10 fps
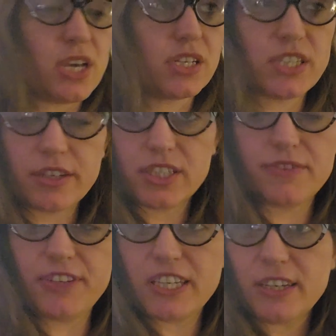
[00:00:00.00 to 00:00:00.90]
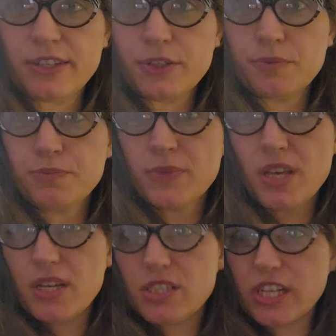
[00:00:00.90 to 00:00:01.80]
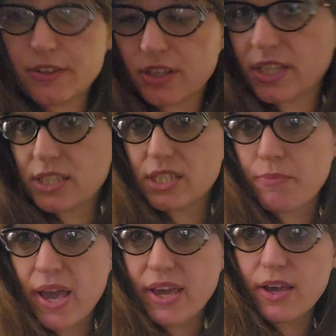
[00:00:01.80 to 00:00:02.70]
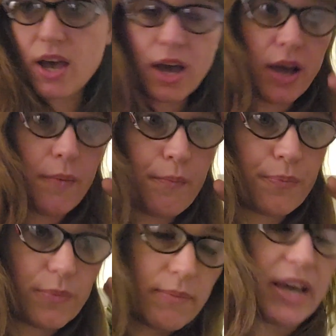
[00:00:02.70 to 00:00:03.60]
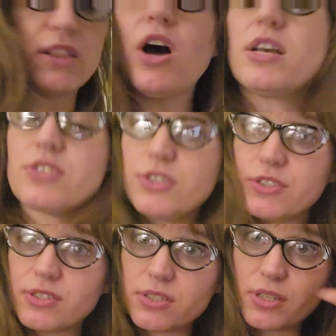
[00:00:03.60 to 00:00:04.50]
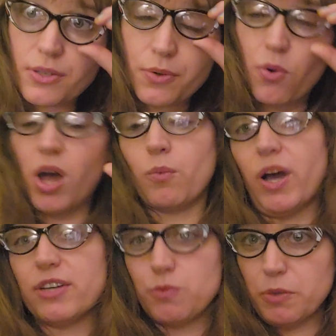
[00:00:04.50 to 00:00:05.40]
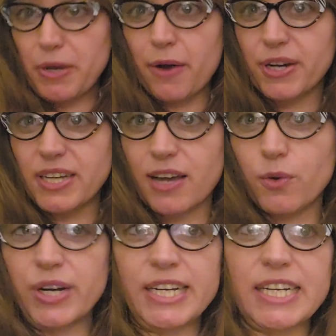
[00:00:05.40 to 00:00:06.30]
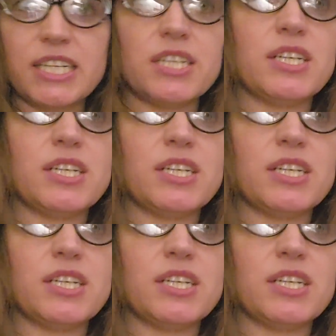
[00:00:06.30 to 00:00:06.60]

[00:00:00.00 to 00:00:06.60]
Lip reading: share this video, share the links to my my lawsuits on wildwillpower.org.